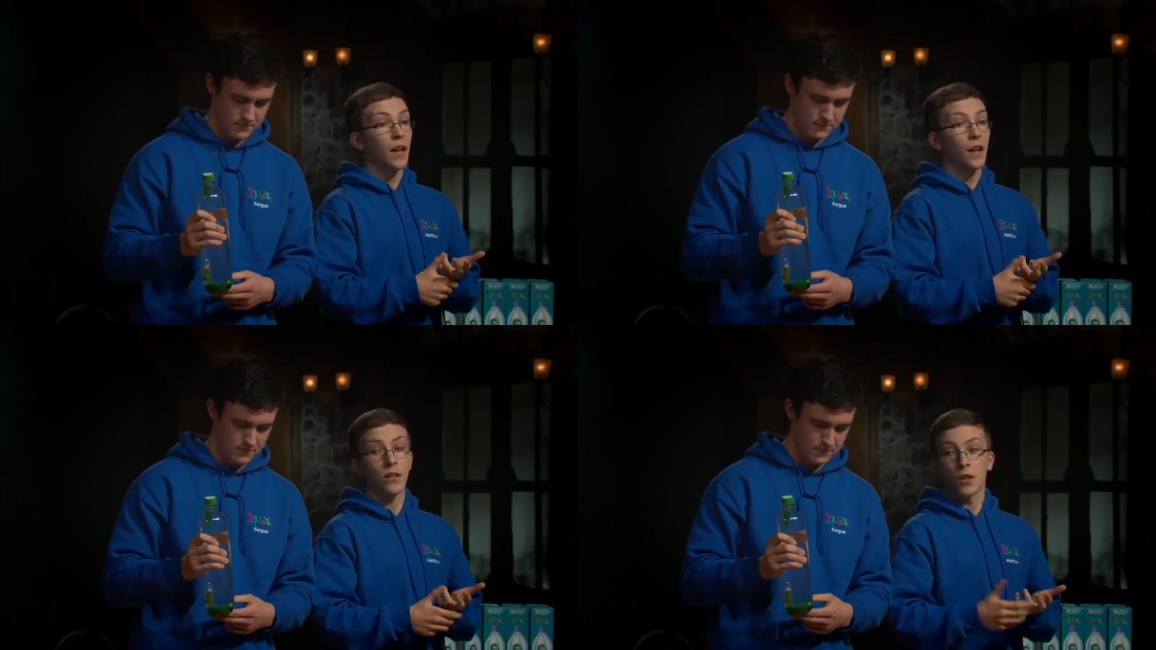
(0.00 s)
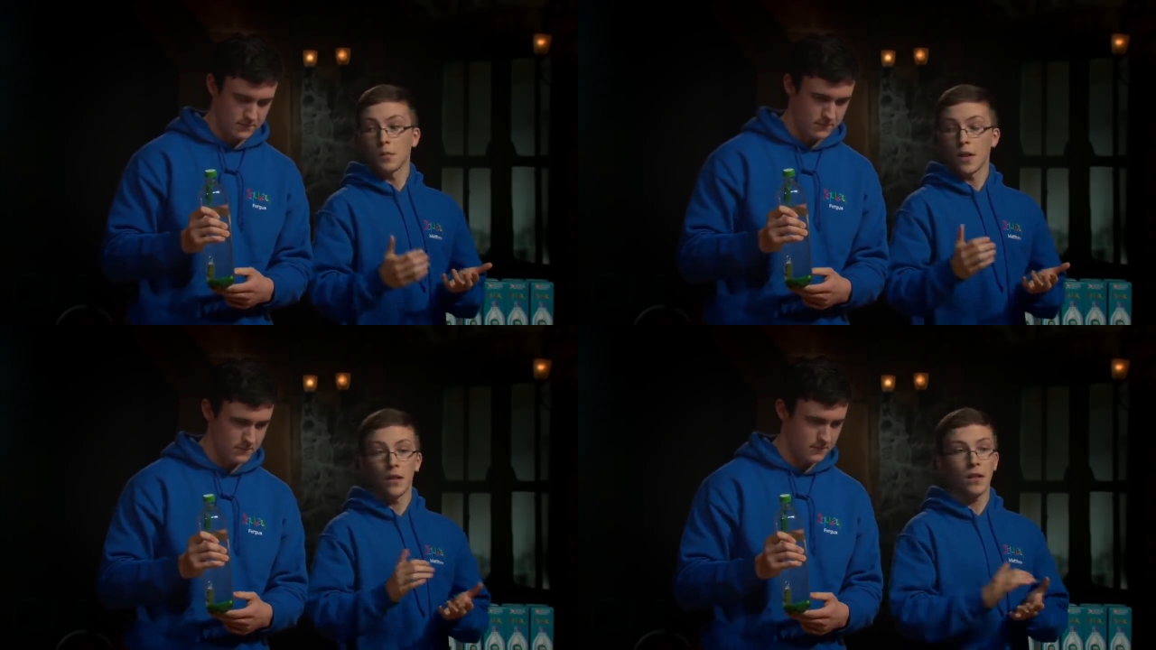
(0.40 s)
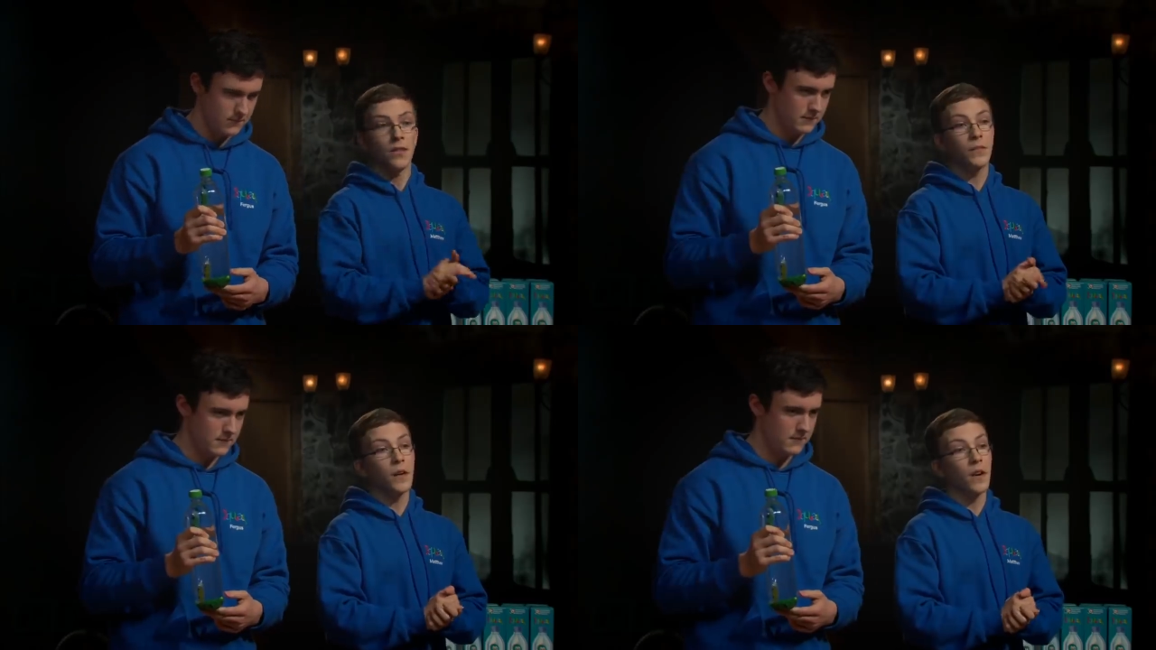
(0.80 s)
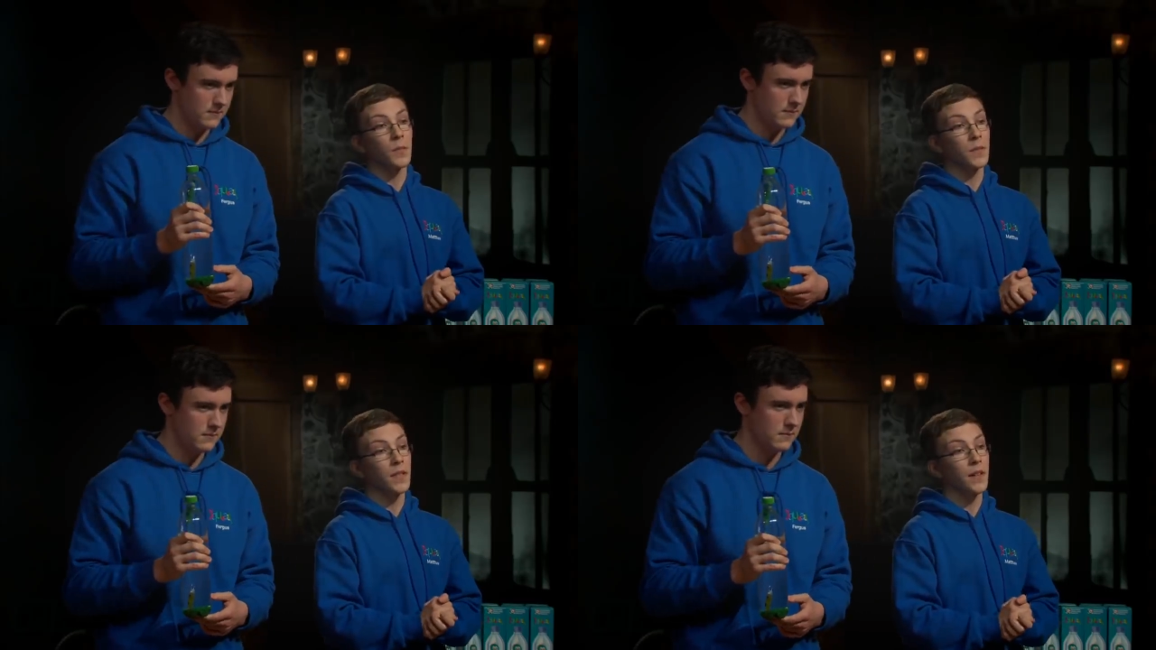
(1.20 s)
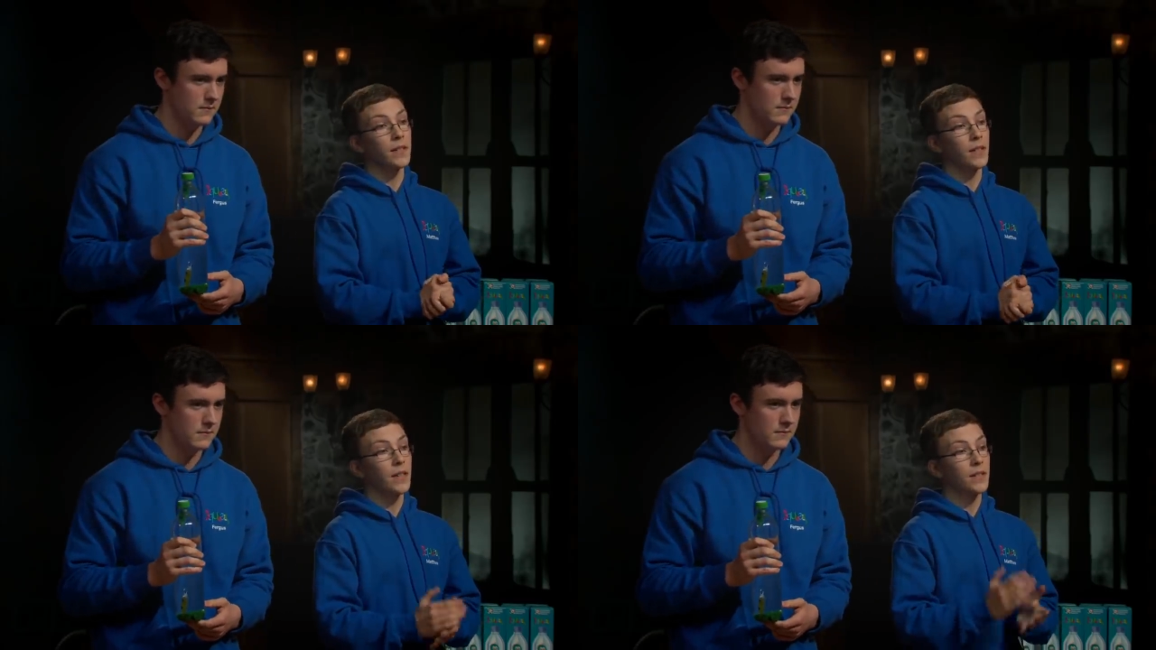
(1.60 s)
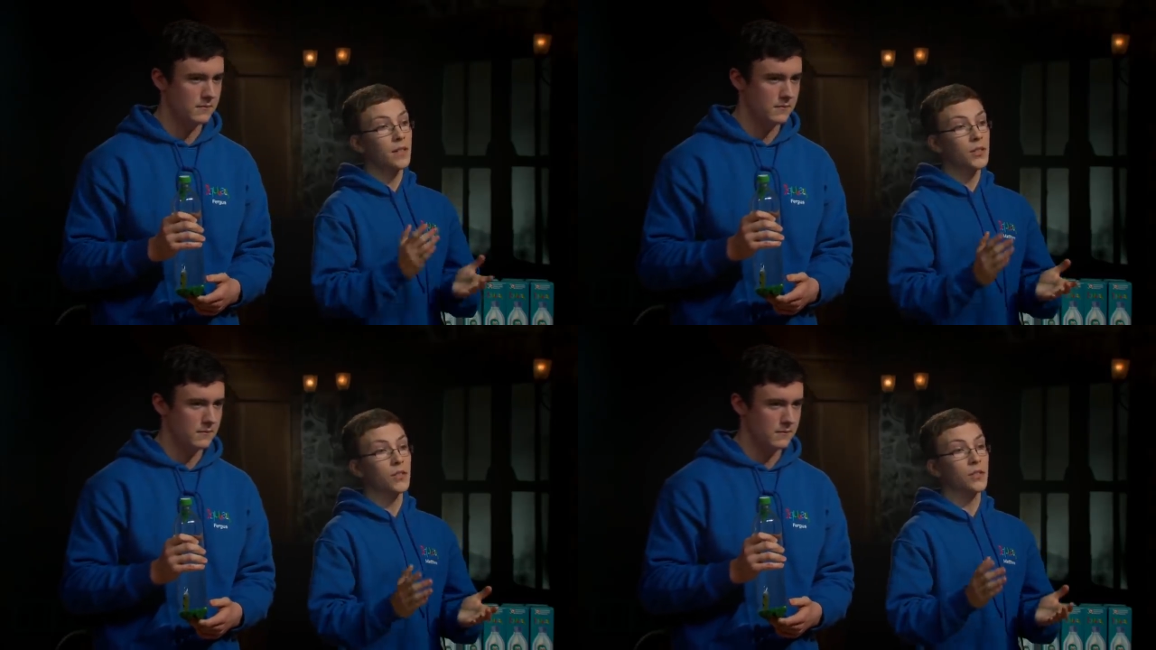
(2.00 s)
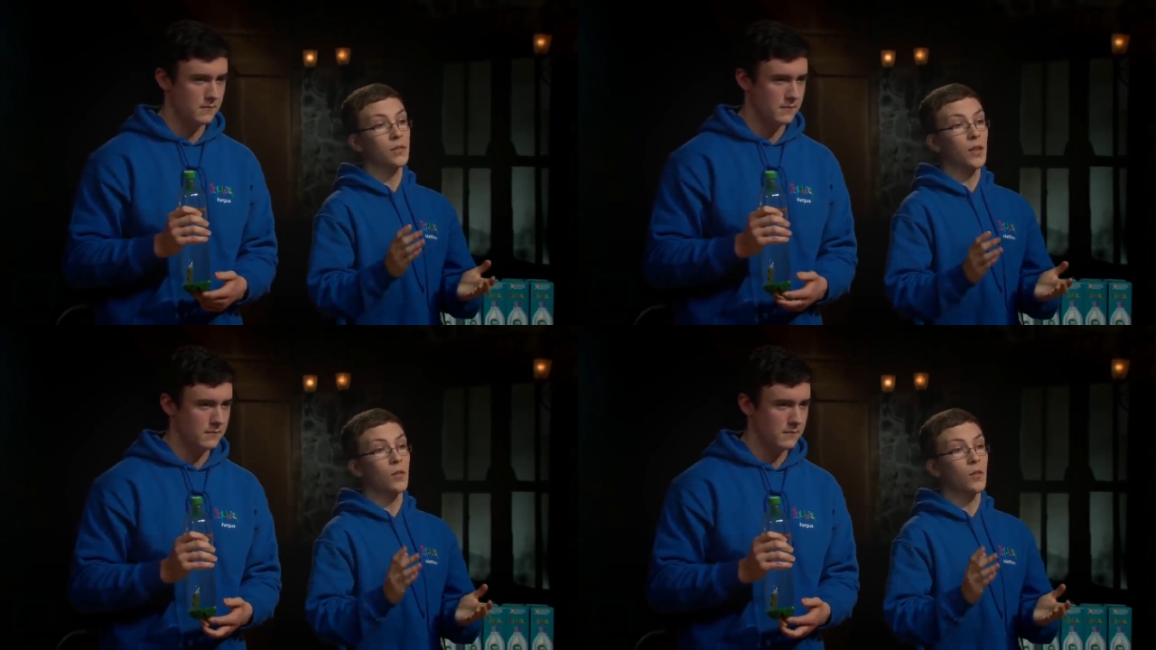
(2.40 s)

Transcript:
Speaker 1: and couple and lots of different markets besides. Like, it's not just